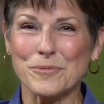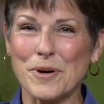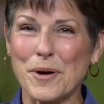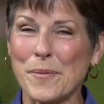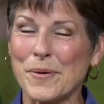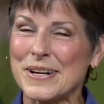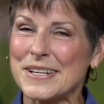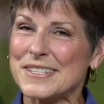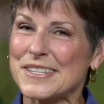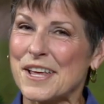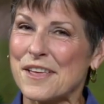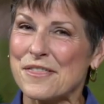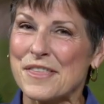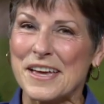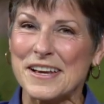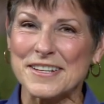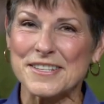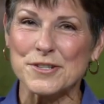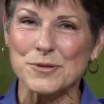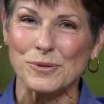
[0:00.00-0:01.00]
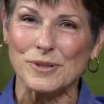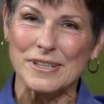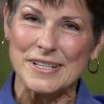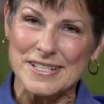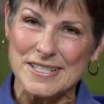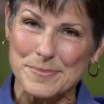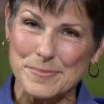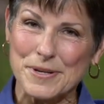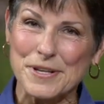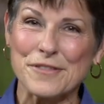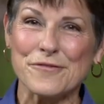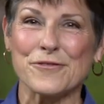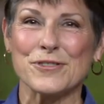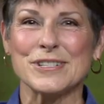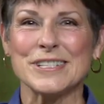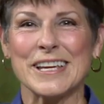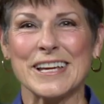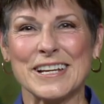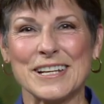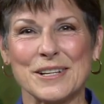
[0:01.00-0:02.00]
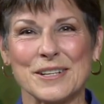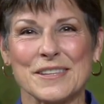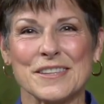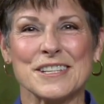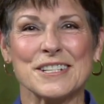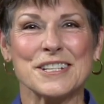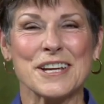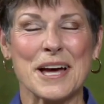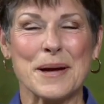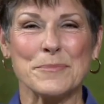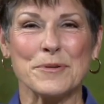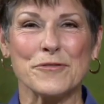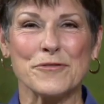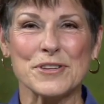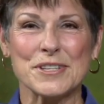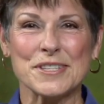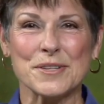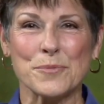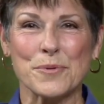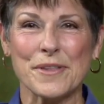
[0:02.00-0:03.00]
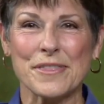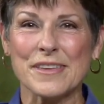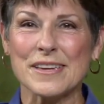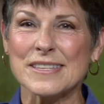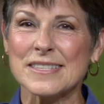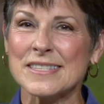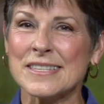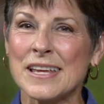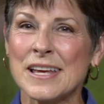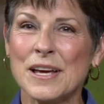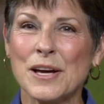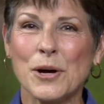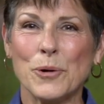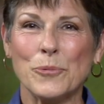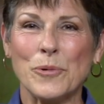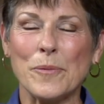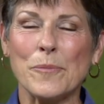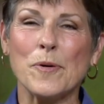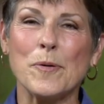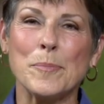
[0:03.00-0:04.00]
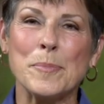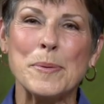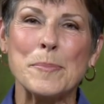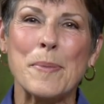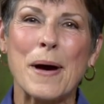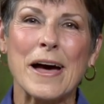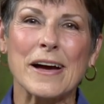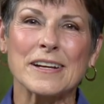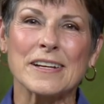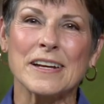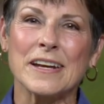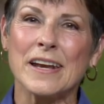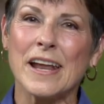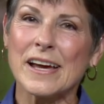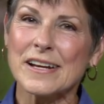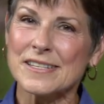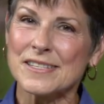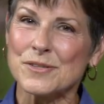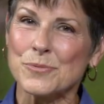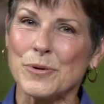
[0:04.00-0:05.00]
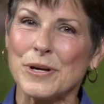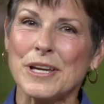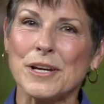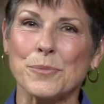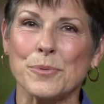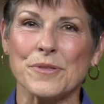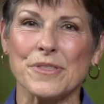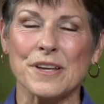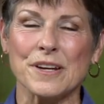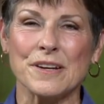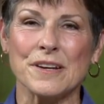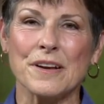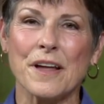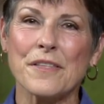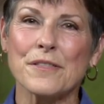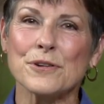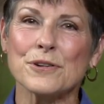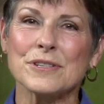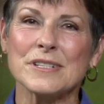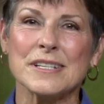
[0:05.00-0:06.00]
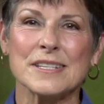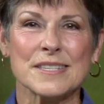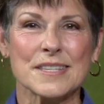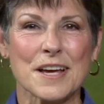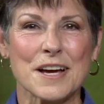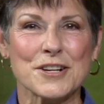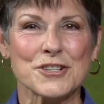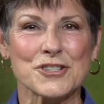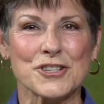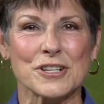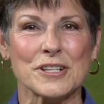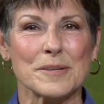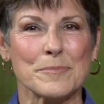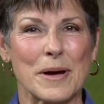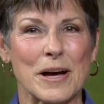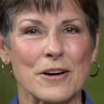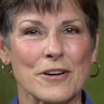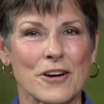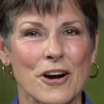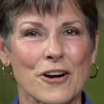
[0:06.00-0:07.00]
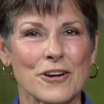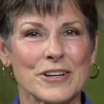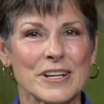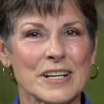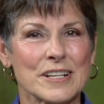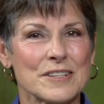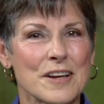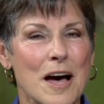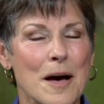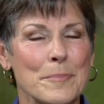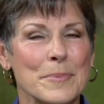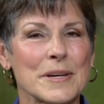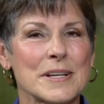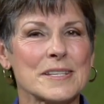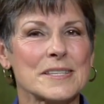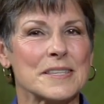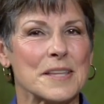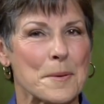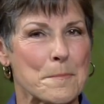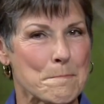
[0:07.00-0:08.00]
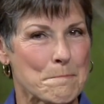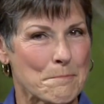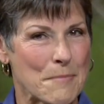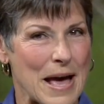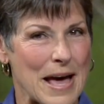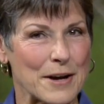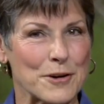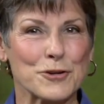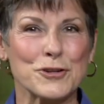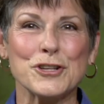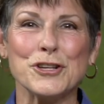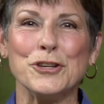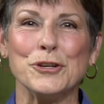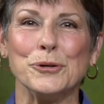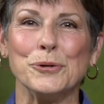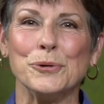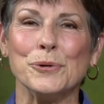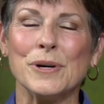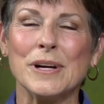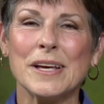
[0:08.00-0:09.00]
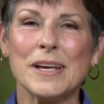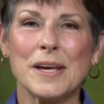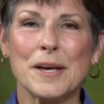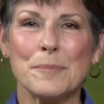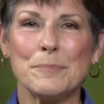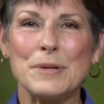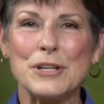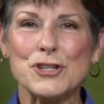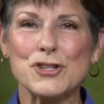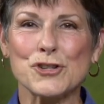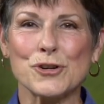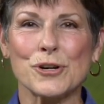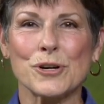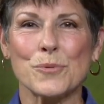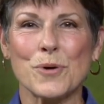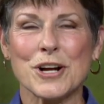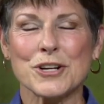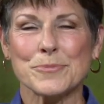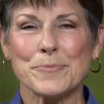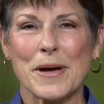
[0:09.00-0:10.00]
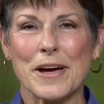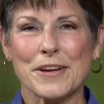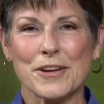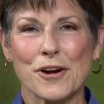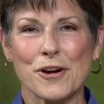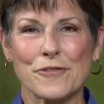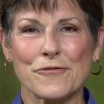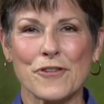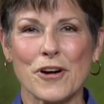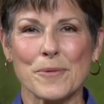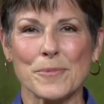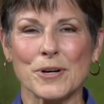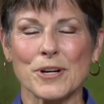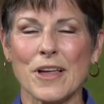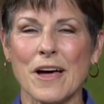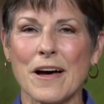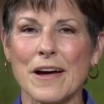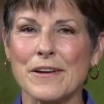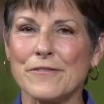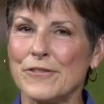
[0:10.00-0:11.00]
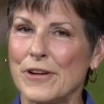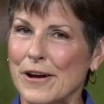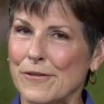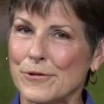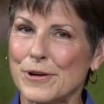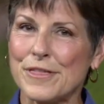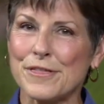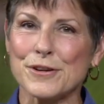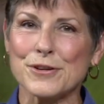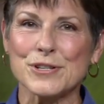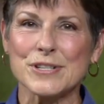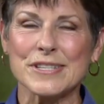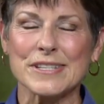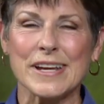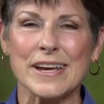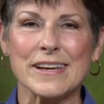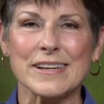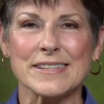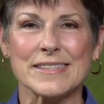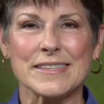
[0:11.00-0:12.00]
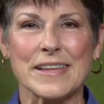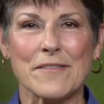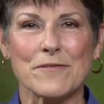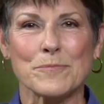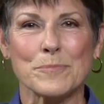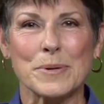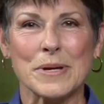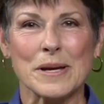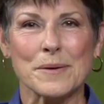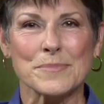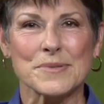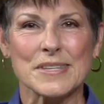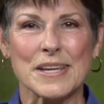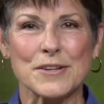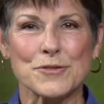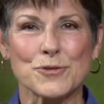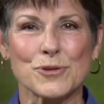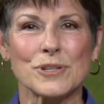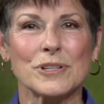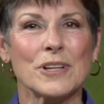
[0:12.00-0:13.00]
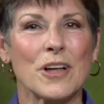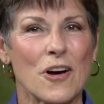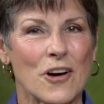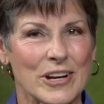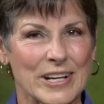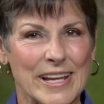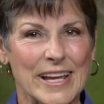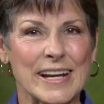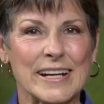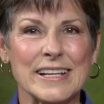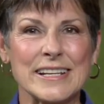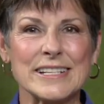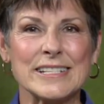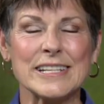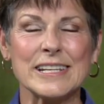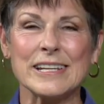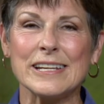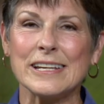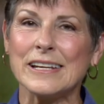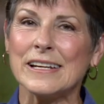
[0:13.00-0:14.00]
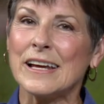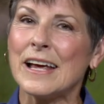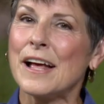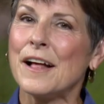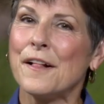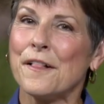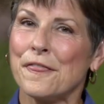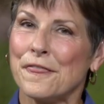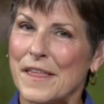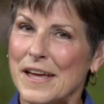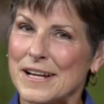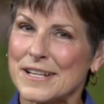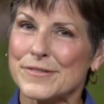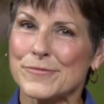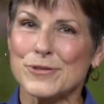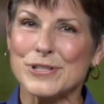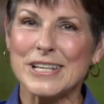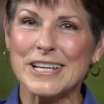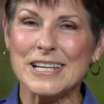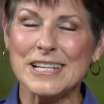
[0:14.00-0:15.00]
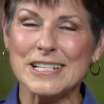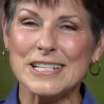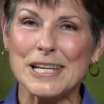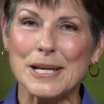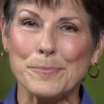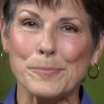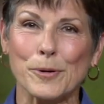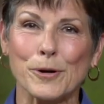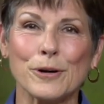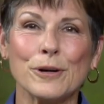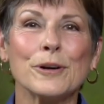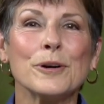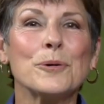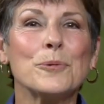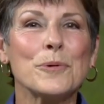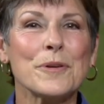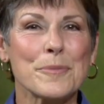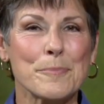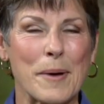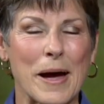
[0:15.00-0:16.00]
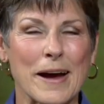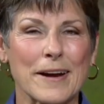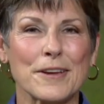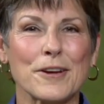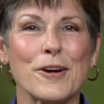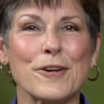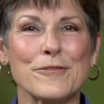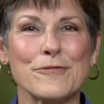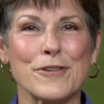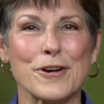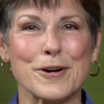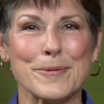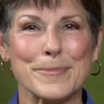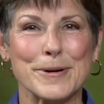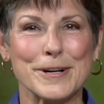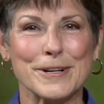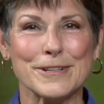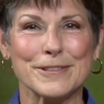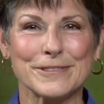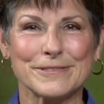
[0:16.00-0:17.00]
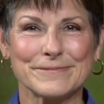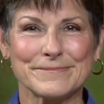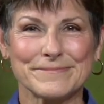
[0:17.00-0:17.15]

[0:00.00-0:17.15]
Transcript: We wanna say thanks to Elizabeth for taking the time to visit with us. We will be back next week with another discussion about gardening topics that matter to you. Be sure to watch Backyard Farmer Live every Thursday at 7 p.m. Central on NET. Thanks for digging deeper with Backyard Farmer.